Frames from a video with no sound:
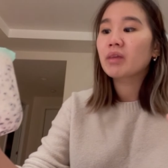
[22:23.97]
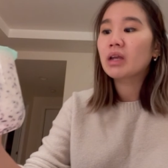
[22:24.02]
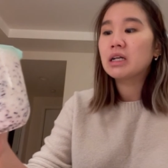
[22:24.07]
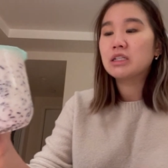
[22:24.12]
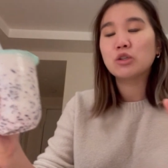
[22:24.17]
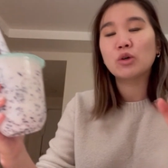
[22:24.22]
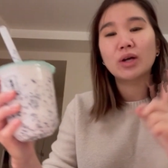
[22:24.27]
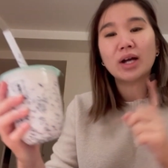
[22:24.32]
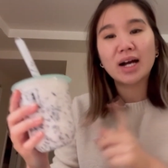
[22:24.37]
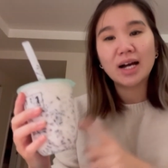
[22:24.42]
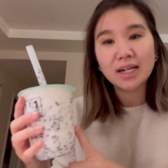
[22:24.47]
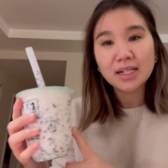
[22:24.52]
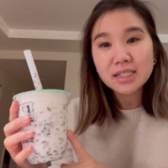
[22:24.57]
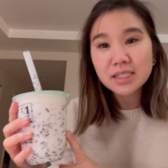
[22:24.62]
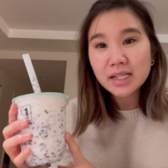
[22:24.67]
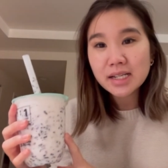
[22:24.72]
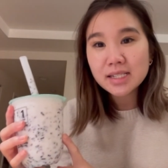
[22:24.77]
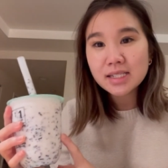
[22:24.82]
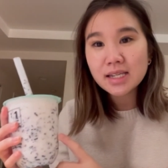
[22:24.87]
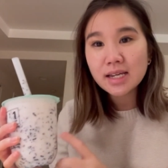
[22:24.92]
so it kind of
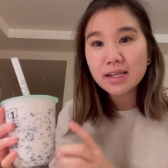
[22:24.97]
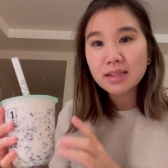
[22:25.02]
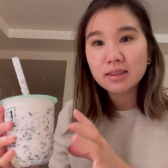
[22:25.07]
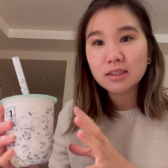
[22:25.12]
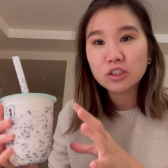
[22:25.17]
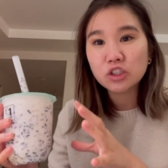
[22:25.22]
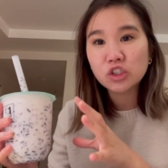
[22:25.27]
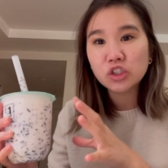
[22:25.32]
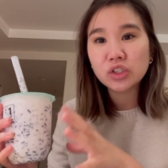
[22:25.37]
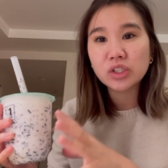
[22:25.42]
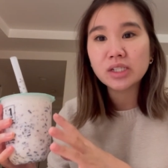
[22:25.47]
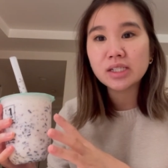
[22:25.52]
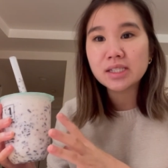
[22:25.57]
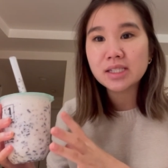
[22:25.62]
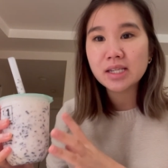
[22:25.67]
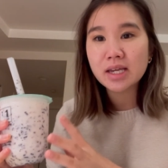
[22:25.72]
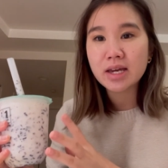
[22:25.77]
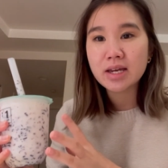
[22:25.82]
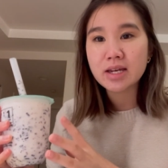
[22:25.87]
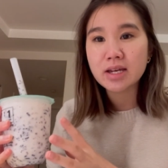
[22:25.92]
tastes like the
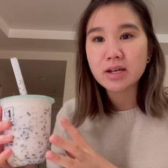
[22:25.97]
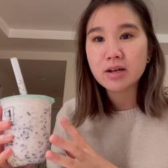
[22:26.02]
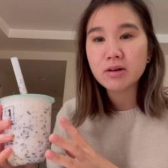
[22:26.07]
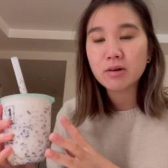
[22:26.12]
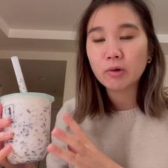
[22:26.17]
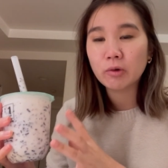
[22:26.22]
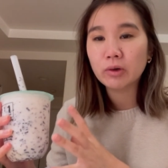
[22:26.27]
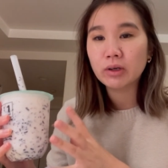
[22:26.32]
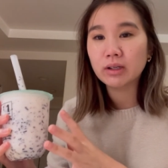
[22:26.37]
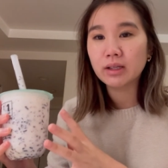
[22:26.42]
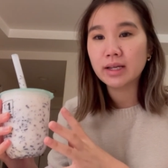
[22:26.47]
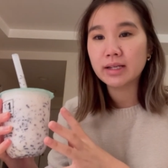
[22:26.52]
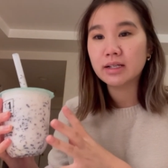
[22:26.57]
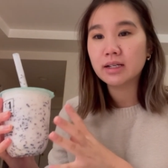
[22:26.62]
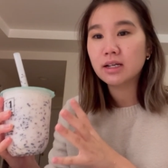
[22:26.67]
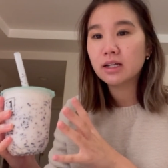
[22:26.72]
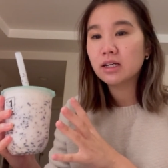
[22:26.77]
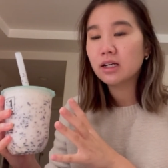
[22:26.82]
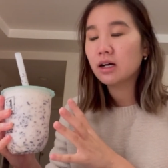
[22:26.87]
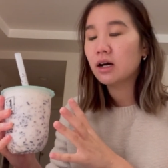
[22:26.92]
cheesecake or
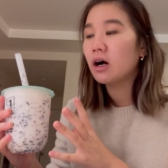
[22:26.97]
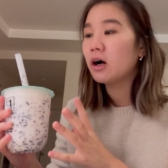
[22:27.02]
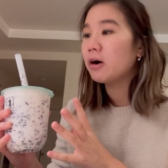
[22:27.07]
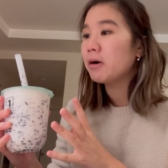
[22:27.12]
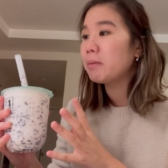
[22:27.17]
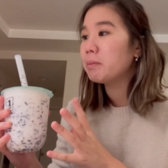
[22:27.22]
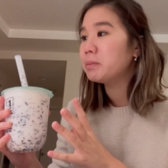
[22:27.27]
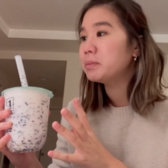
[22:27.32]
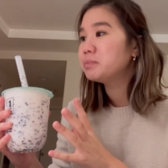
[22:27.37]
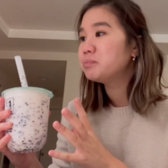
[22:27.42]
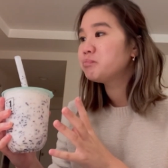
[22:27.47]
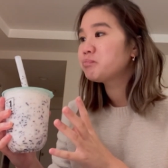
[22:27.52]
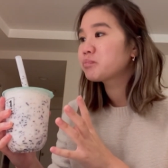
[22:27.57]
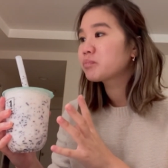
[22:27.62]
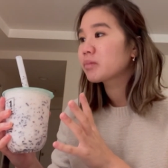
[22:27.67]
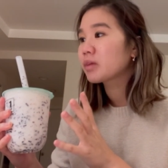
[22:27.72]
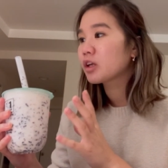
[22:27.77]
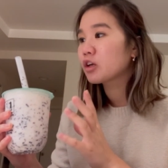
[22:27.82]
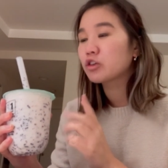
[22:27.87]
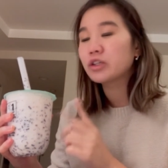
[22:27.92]
like um,
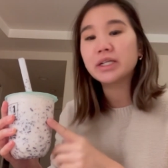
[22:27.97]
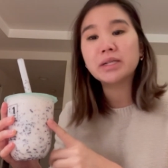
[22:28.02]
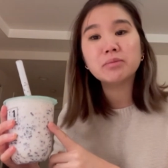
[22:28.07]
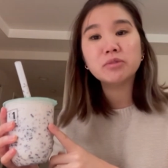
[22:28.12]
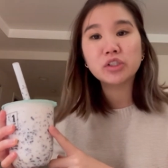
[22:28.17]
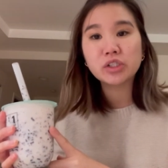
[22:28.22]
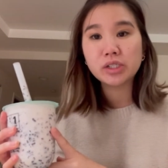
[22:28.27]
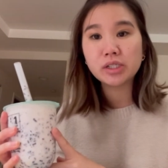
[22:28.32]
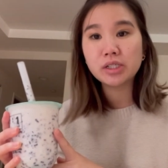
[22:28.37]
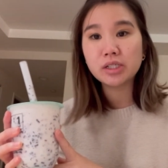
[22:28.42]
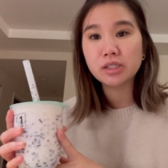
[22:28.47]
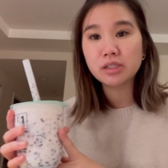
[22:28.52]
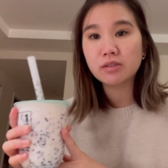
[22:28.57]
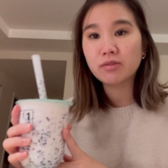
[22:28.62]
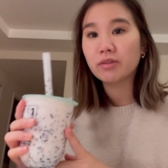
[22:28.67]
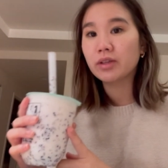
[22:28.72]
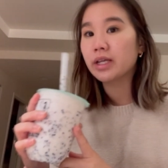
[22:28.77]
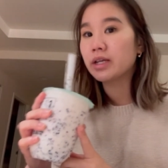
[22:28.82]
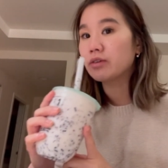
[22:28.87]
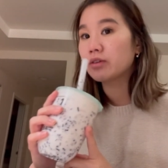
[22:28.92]
cream cheese
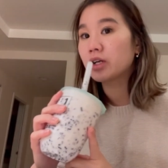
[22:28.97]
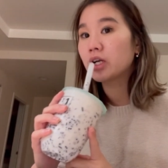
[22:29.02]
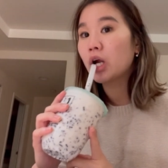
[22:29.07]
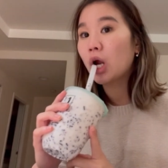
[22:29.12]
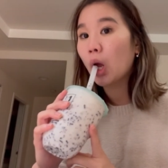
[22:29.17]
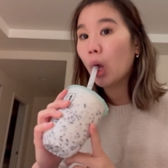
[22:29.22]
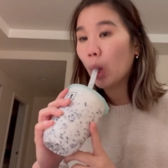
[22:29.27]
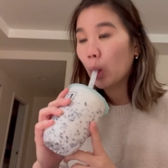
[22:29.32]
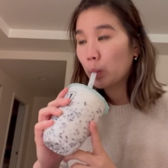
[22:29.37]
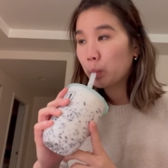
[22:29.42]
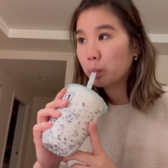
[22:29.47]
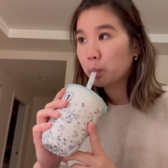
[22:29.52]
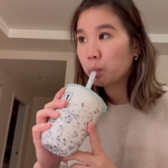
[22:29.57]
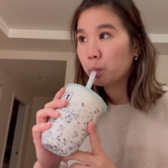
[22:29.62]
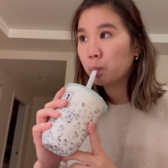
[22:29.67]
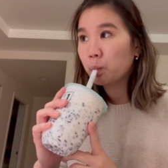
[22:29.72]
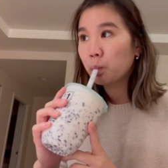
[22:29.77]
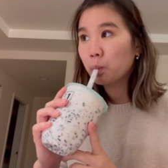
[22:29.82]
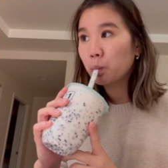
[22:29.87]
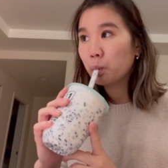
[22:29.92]
flavor
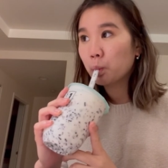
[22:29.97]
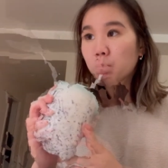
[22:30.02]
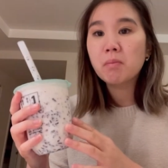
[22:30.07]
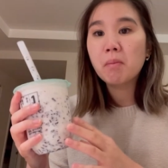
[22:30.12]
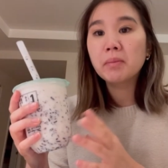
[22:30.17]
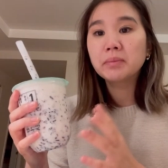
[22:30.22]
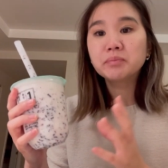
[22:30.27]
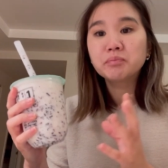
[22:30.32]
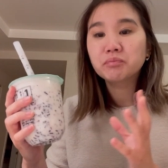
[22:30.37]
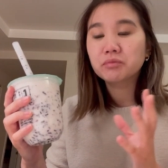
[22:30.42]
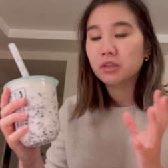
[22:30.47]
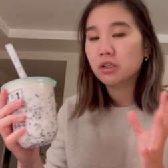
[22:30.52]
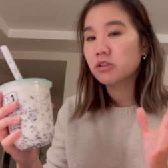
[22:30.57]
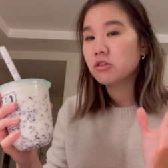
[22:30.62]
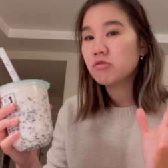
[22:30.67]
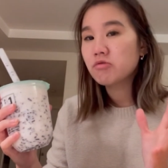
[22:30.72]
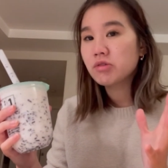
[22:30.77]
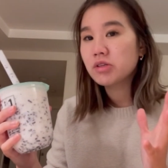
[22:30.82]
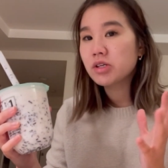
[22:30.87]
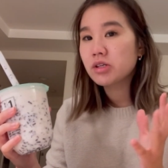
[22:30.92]
doesn't
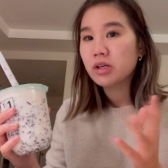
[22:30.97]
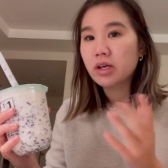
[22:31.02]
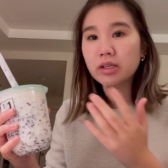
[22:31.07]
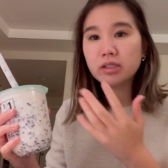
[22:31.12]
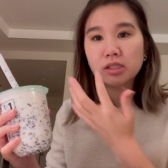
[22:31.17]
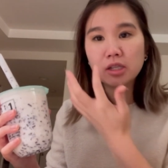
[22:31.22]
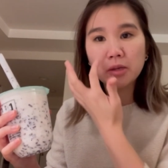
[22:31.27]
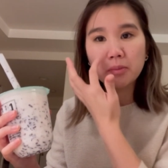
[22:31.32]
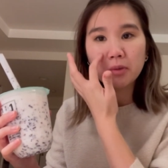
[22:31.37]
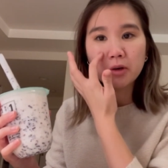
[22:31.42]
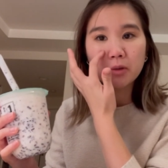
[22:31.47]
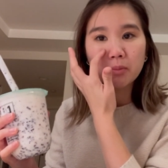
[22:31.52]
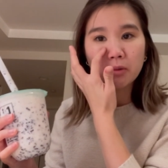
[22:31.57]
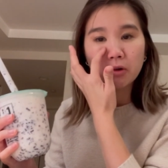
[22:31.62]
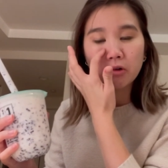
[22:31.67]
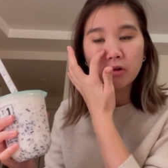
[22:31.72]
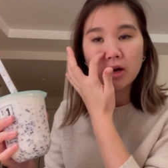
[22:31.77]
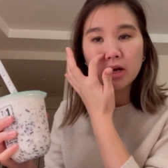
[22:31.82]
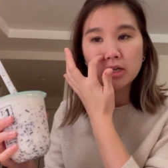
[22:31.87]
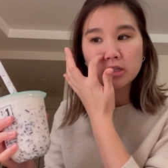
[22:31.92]
really taste like purple
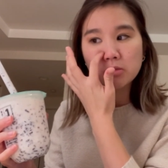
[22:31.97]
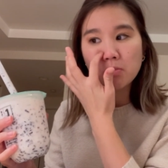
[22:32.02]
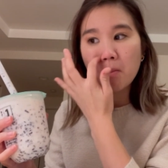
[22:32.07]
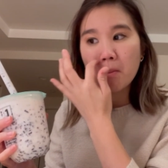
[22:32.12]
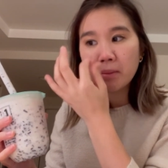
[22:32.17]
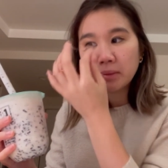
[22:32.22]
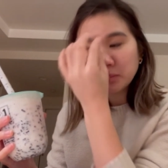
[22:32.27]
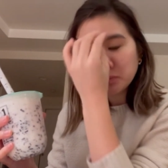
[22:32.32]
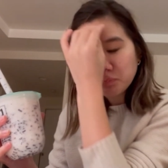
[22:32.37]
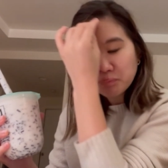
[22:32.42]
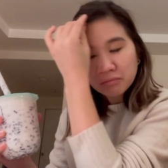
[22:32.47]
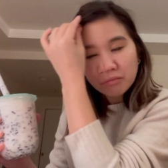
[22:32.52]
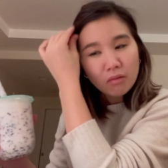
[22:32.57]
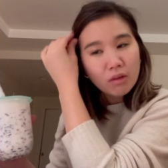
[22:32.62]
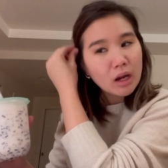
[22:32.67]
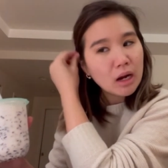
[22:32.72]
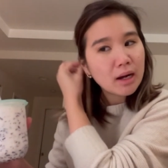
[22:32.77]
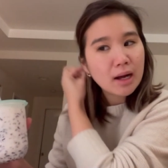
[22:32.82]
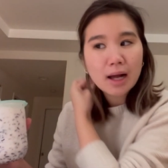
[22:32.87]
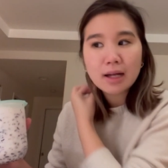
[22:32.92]
rice
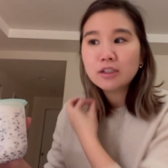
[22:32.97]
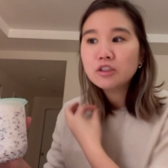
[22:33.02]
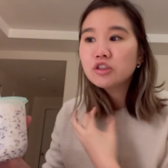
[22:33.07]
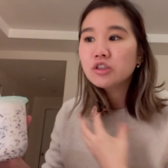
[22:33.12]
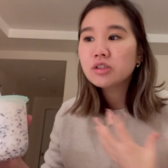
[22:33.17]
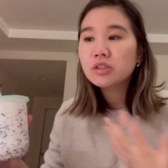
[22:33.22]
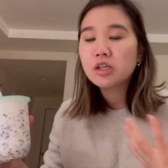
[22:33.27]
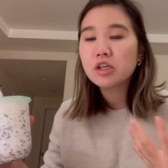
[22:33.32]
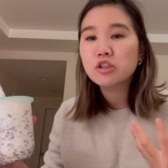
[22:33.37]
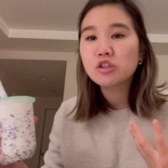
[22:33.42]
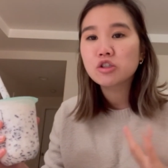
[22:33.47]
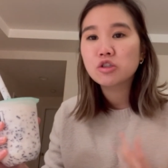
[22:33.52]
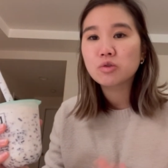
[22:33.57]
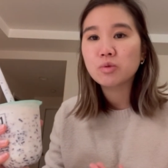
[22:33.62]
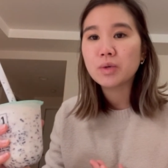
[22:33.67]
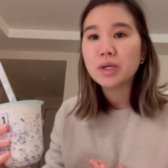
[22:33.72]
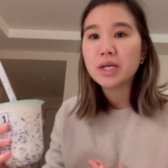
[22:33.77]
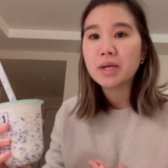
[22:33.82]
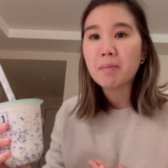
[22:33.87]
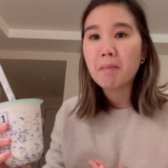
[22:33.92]
kind of just tastes
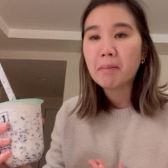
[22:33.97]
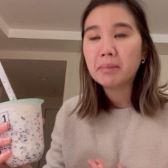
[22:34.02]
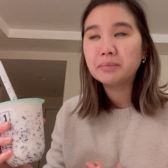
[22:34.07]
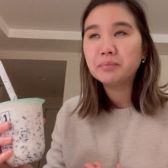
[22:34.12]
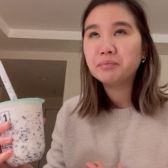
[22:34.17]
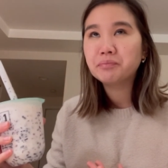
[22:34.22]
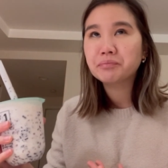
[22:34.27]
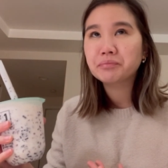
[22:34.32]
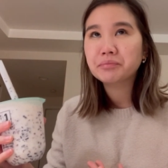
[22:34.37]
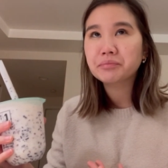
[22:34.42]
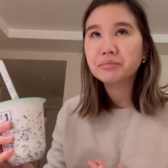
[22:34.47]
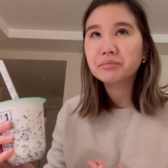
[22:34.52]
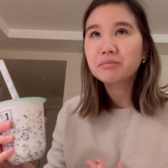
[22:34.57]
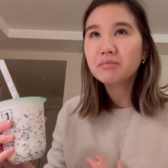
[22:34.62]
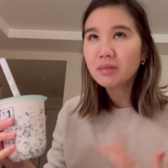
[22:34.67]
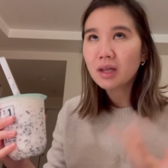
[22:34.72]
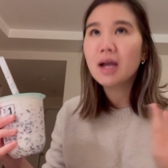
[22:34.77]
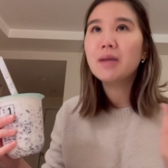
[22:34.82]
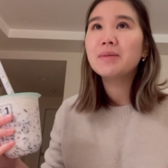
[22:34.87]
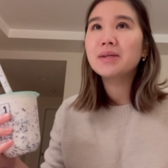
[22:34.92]
sweet
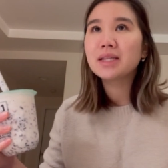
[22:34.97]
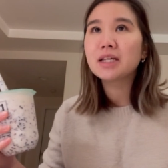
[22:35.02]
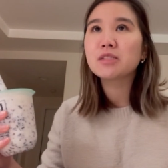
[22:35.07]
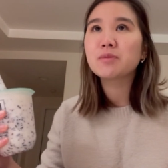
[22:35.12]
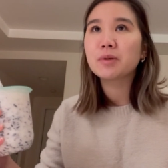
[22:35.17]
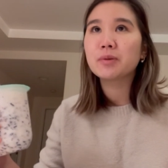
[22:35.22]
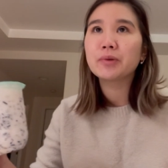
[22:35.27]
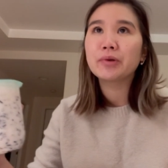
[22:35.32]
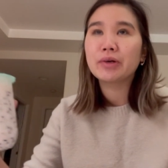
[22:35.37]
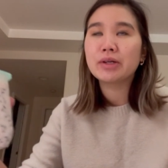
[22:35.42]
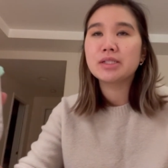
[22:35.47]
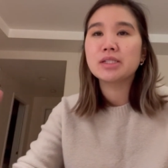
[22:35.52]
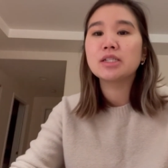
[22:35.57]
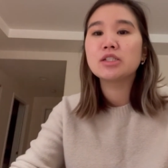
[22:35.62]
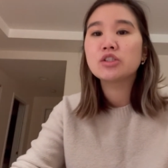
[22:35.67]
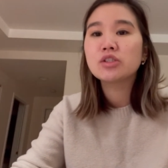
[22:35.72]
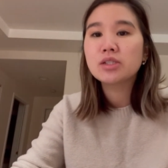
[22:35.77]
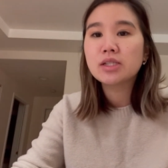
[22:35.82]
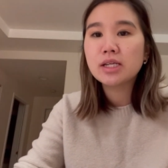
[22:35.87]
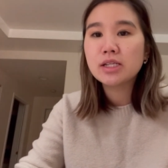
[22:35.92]
i mean that's purple rice it
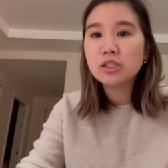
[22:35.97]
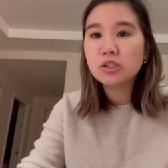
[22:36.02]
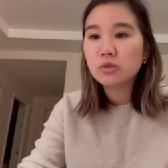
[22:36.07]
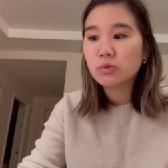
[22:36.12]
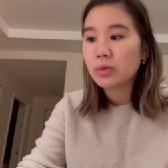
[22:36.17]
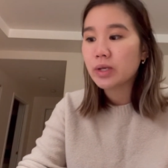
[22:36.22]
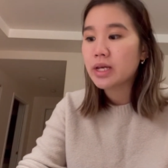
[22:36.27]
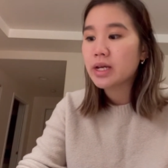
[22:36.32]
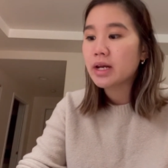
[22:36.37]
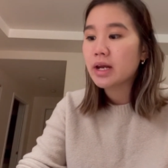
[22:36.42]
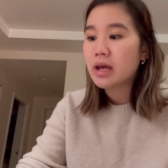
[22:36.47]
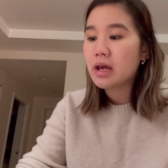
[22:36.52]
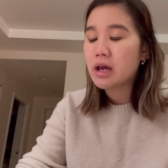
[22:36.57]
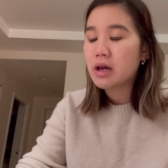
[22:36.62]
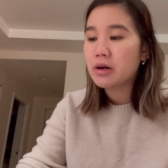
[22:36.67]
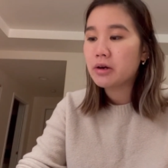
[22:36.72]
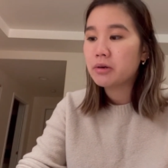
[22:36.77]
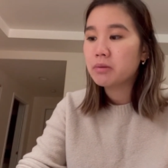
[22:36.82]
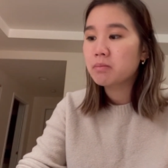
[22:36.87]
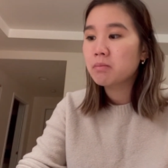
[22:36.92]
just tastes sweet
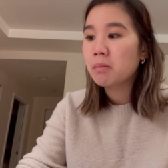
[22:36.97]
and